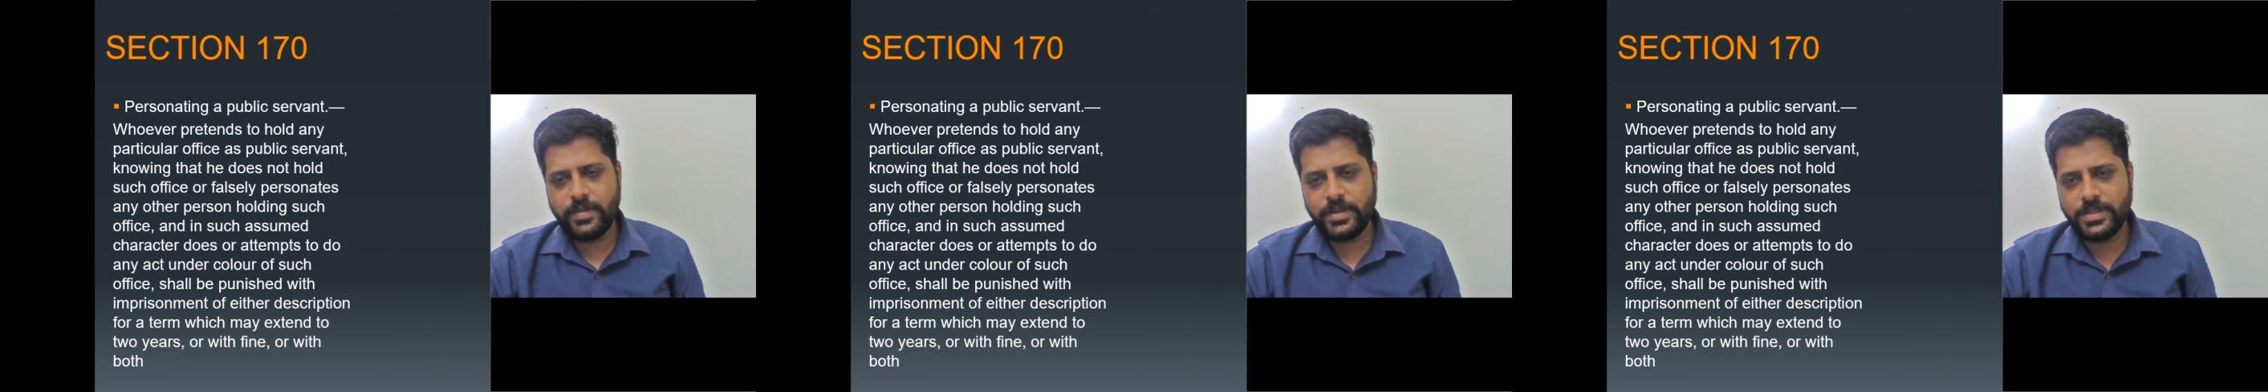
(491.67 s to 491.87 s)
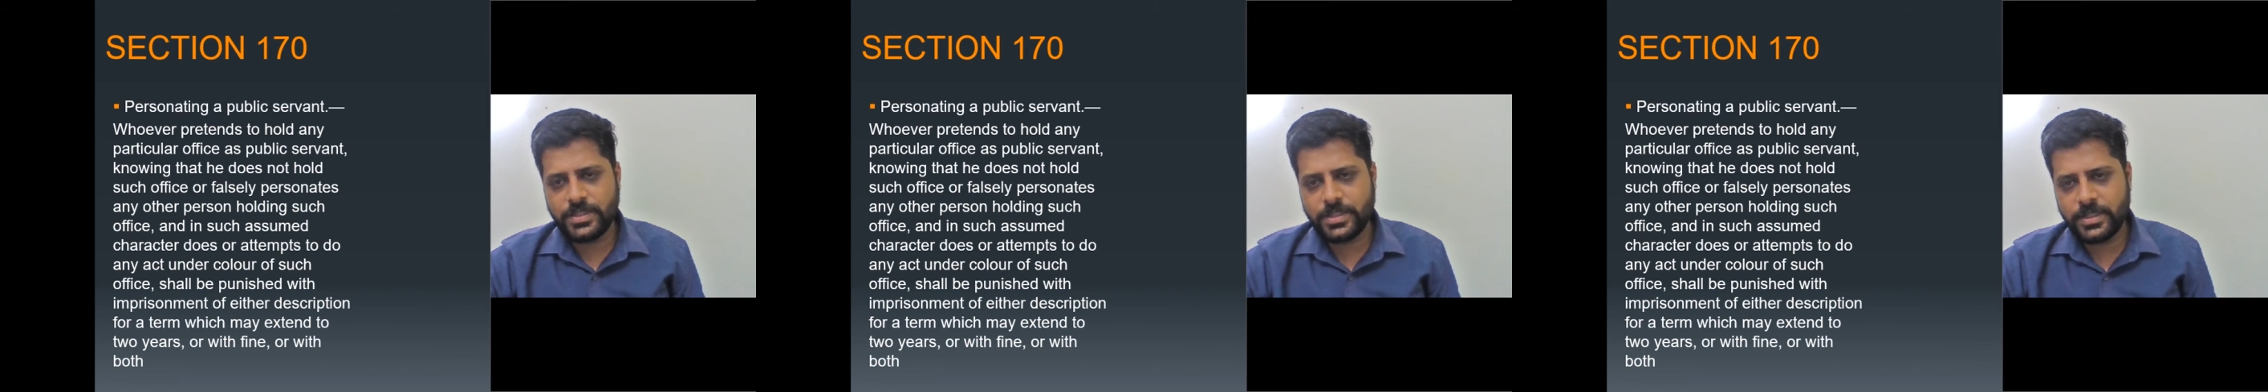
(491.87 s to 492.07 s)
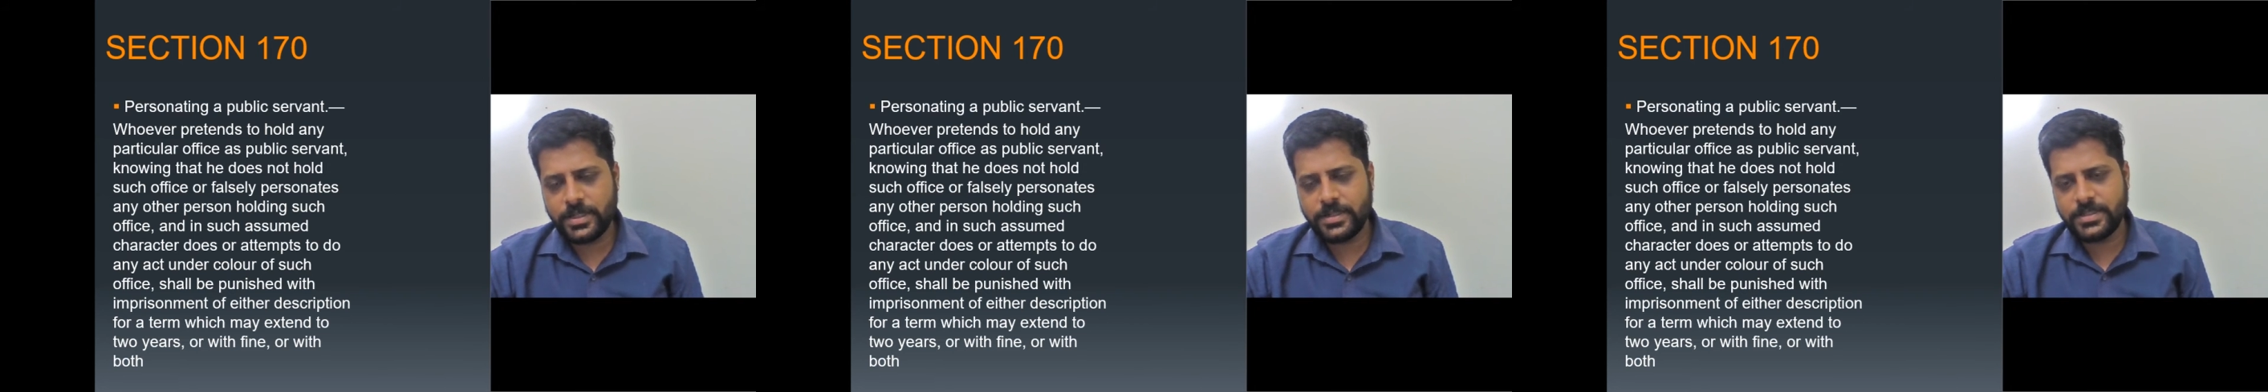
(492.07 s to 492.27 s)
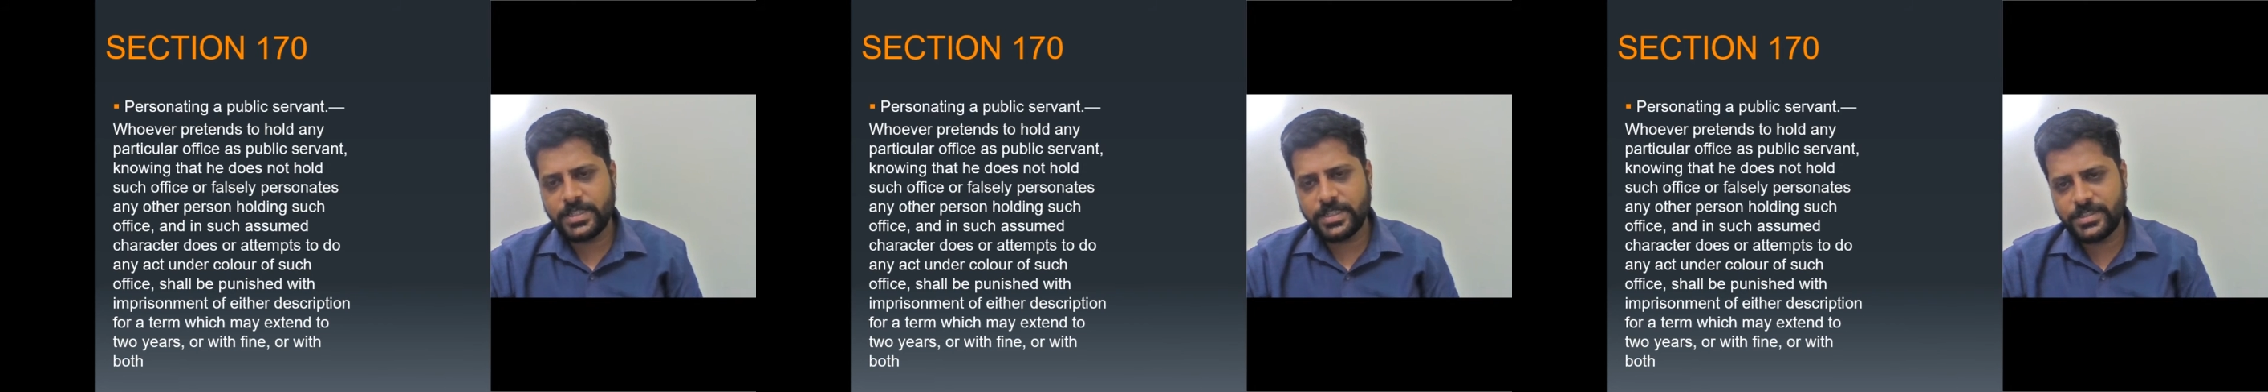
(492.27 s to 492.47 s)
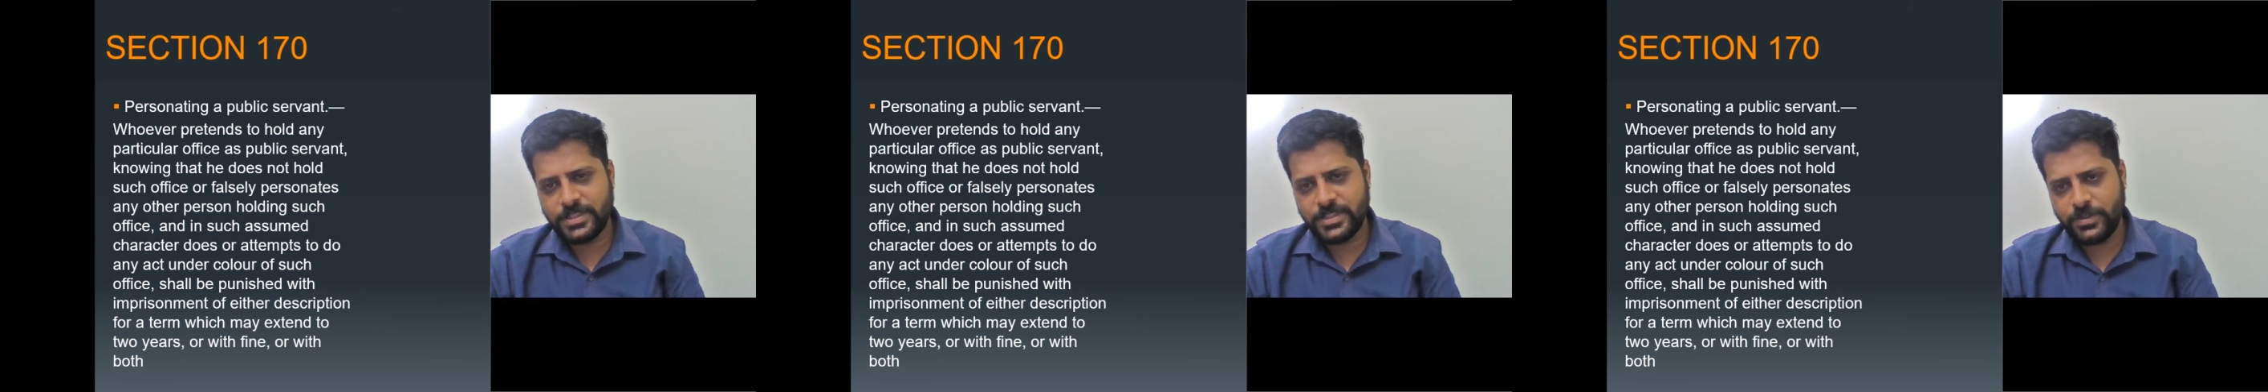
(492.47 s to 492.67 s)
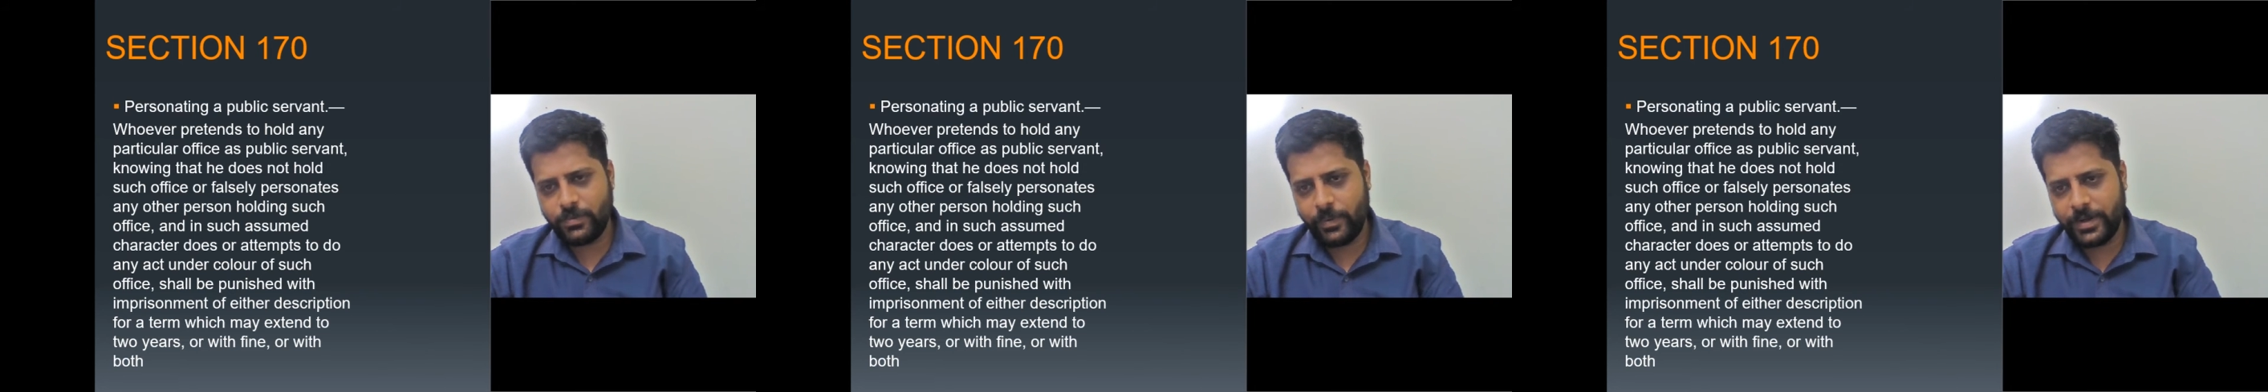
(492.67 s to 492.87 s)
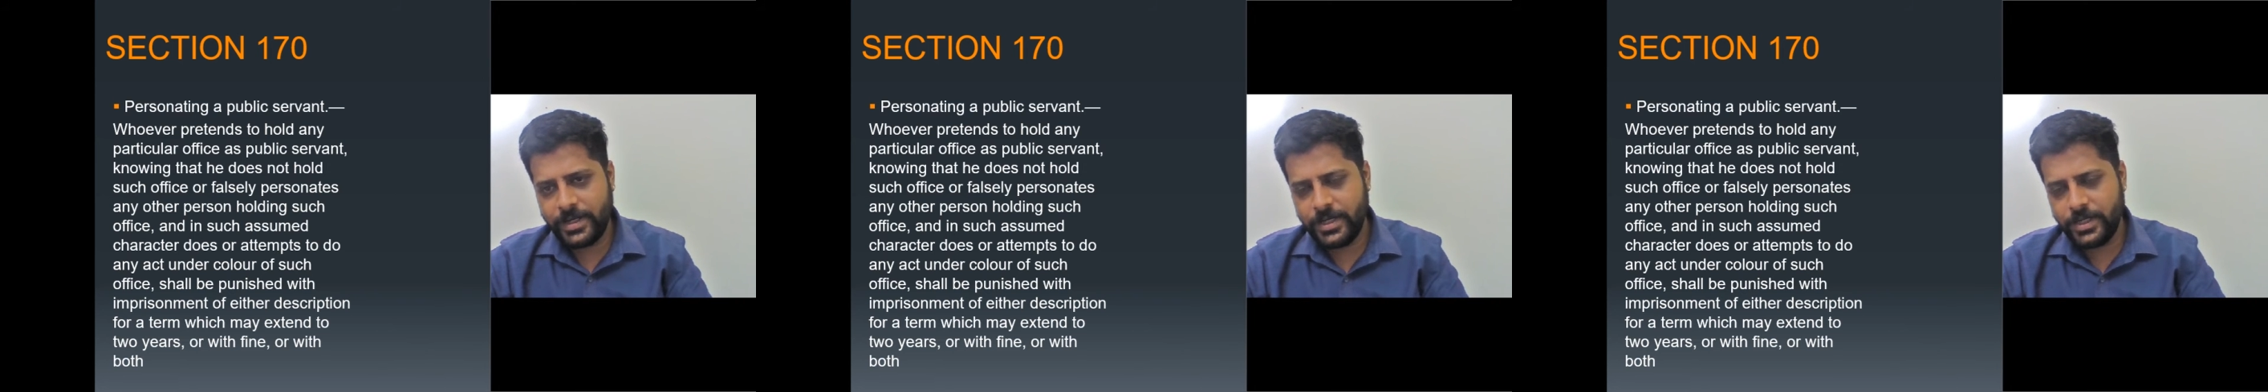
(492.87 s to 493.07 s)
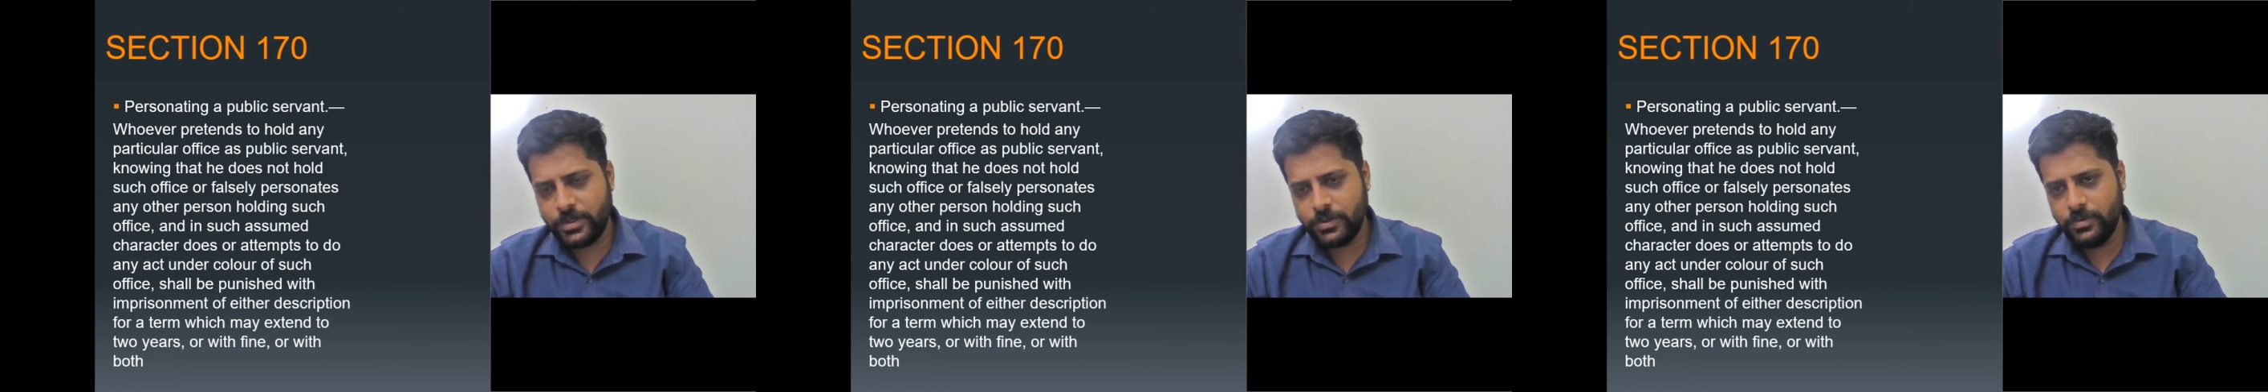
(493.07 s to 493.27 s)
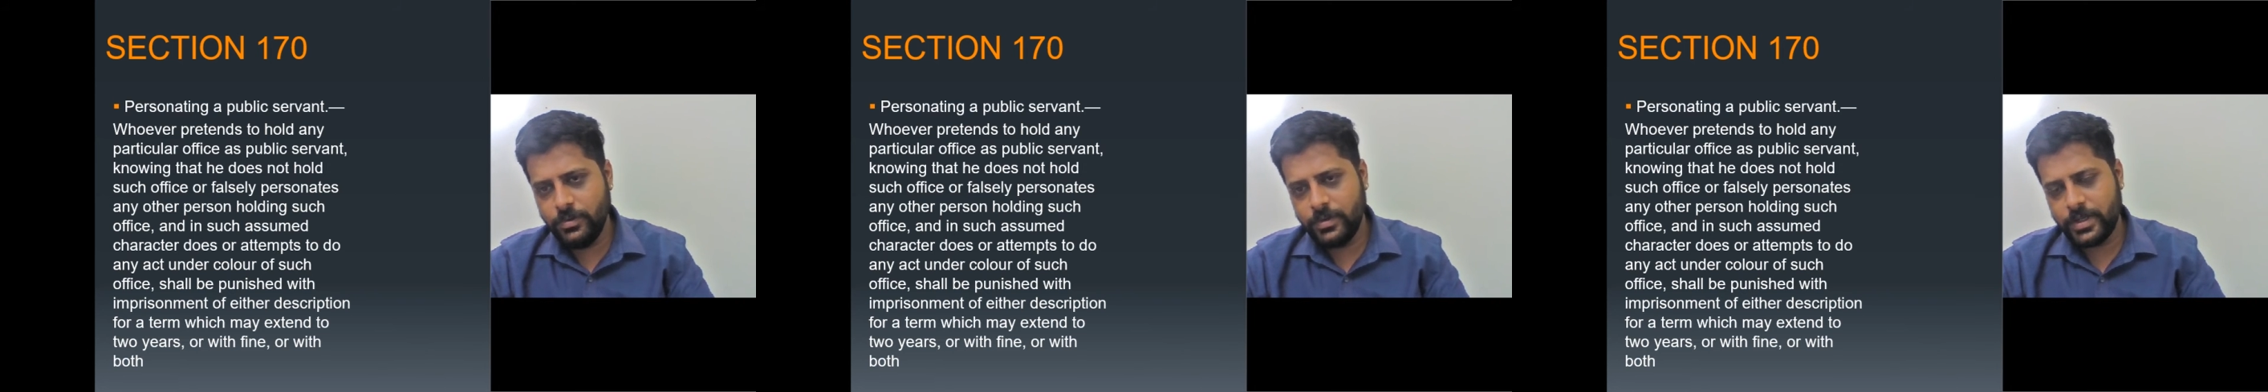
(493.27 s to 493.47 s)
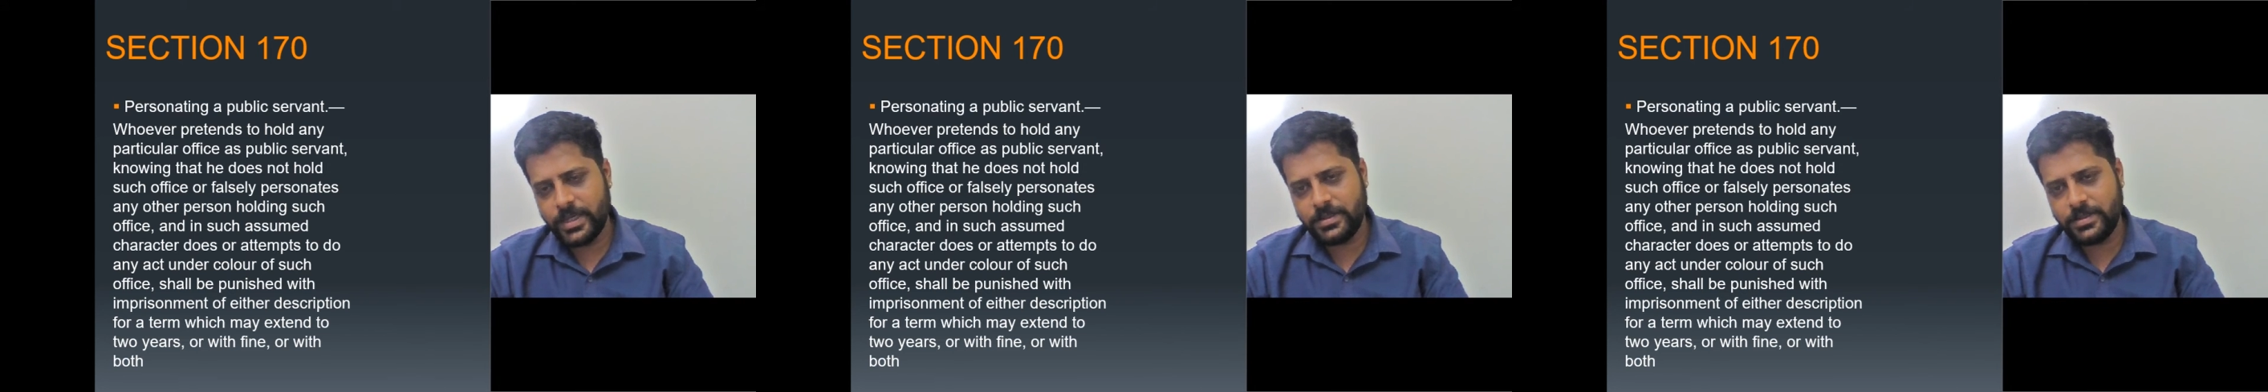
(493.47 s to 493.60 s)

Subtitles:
mentioned under section 22